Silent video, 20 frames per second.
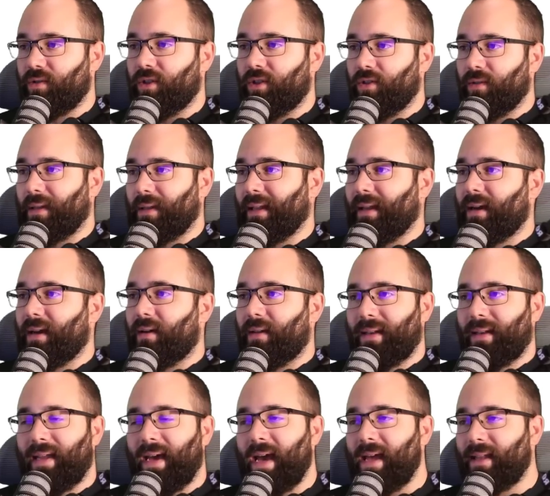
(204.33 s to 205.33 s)
to click
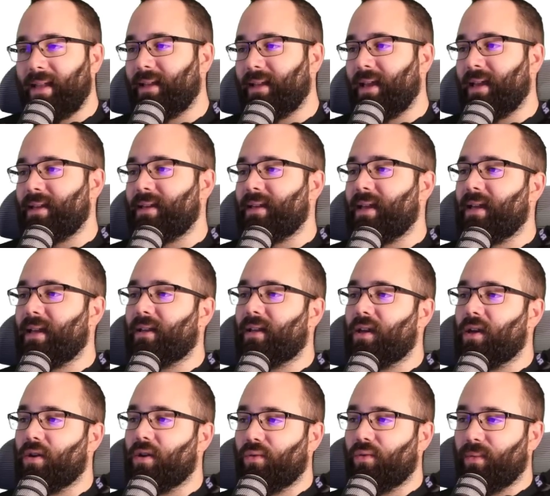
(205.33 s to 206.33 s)
on that, and then
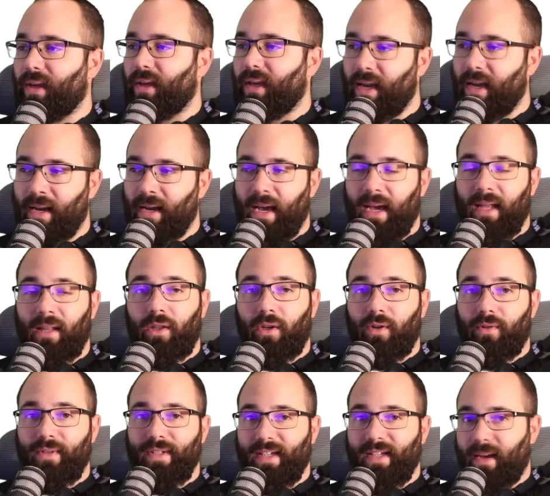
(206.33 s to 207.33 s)
here we can
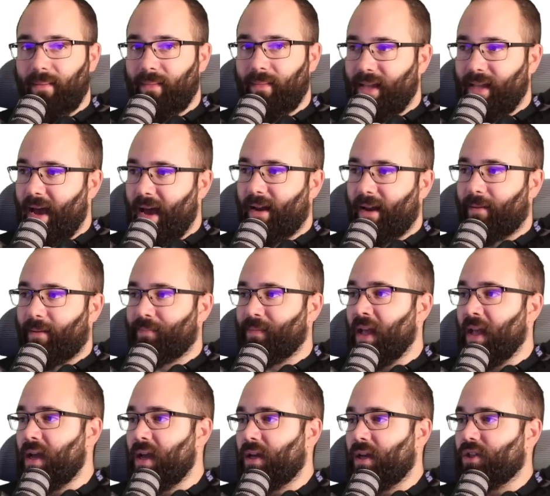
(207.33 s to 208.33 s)
enter some data.
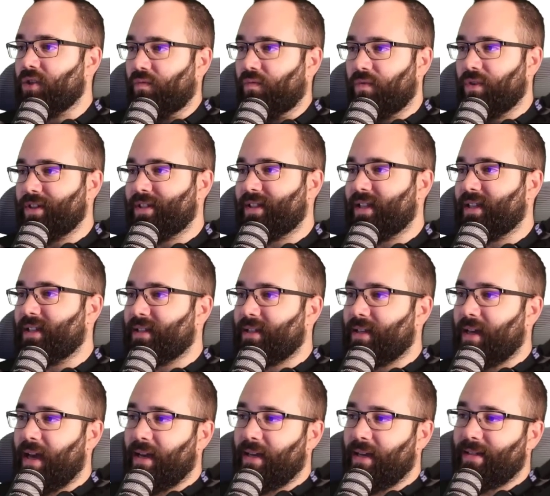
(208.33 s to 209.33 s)
So first is
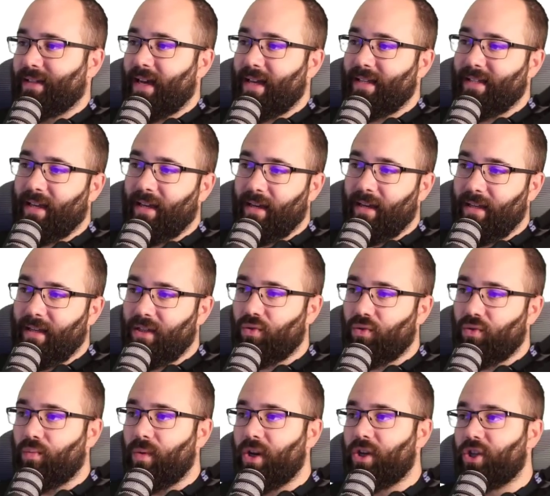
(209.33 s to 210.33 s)
uh, it's asking
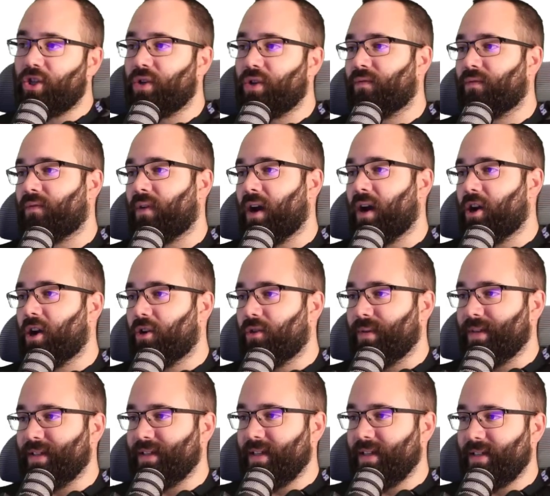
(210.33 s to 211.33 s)
us which fire
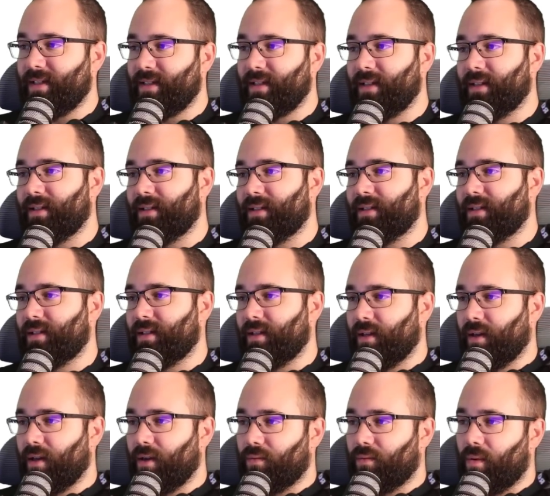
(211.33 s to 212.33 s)
resistance
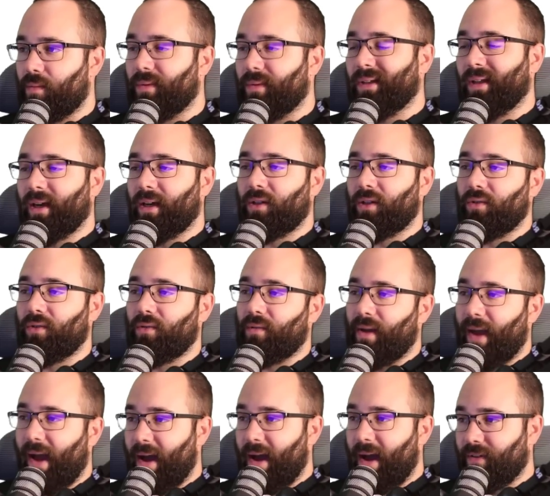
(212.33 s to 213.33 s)
uh, we would like to
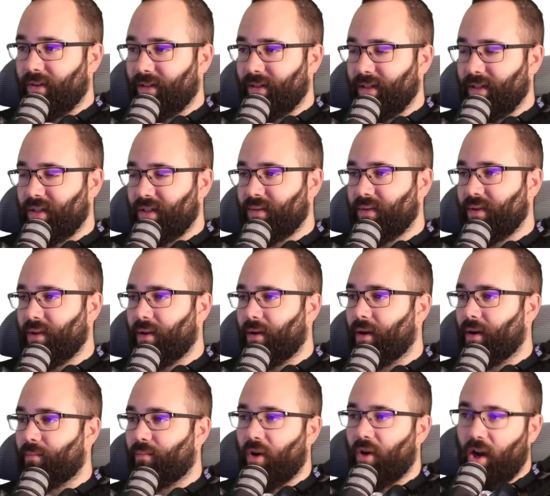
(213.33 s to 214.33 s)
have on this
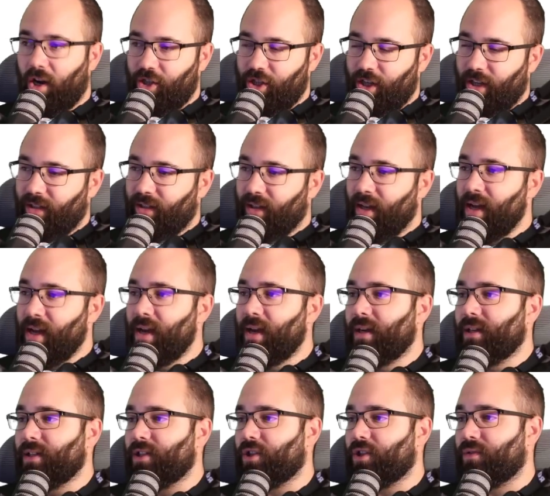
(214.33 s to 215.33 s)
uh, project.
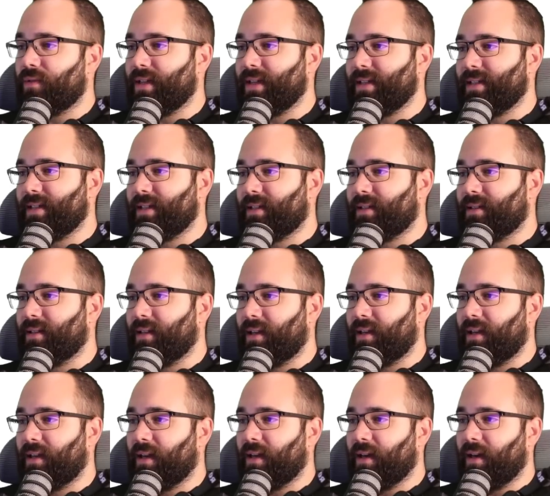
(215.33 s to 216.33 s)
So is it
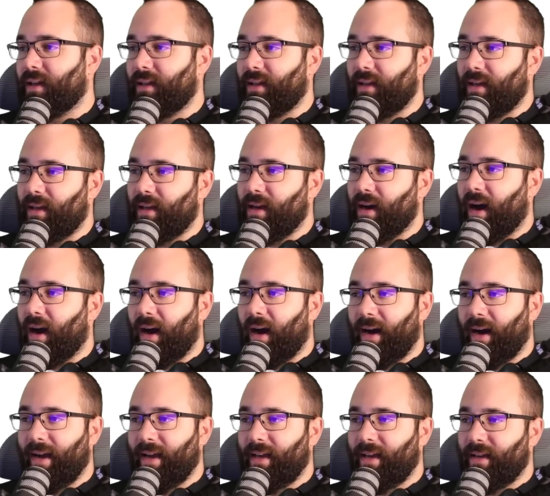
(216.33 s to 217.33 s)
the E
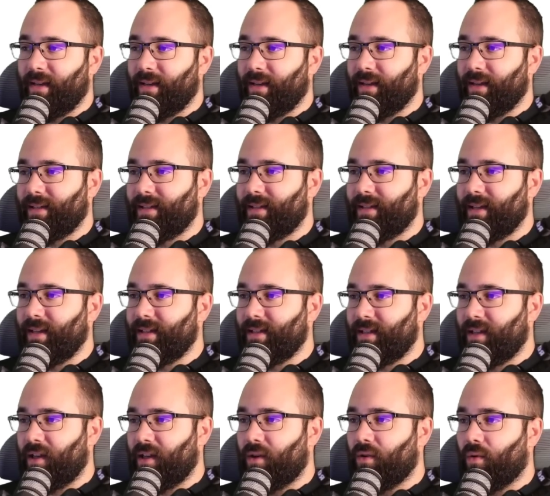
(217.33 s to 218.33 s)
I
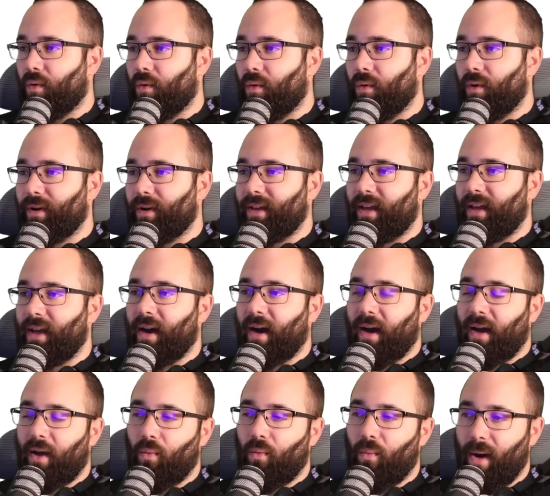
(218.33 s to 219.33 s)
sixty or E
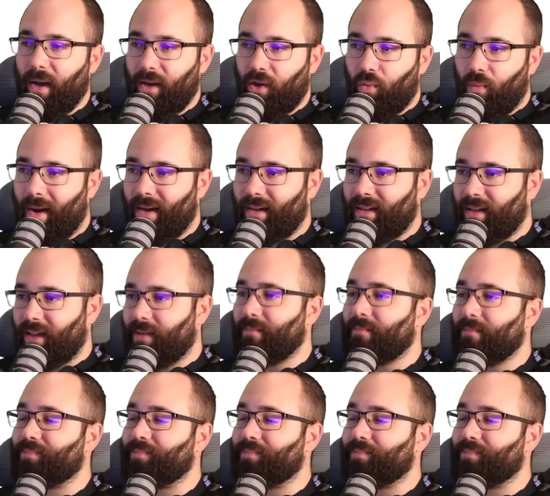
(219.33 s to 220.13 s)
I one twenty?